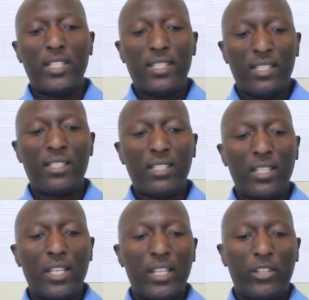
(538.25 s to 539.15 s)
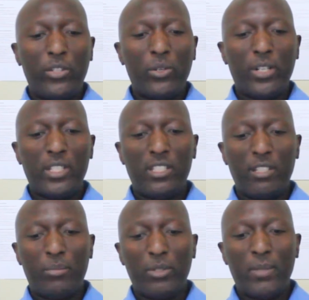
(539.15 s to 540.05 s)
This theory
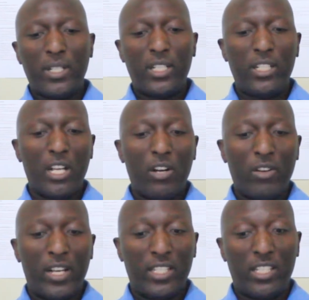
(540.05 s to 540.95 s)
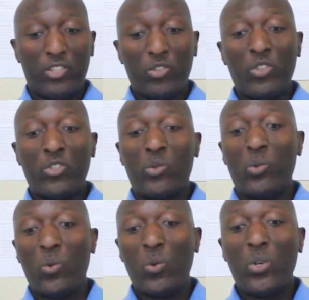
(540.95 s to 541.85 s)
is implemented in organizations
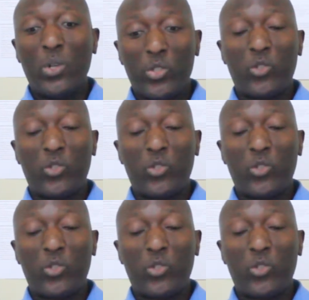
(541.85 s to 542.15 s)
through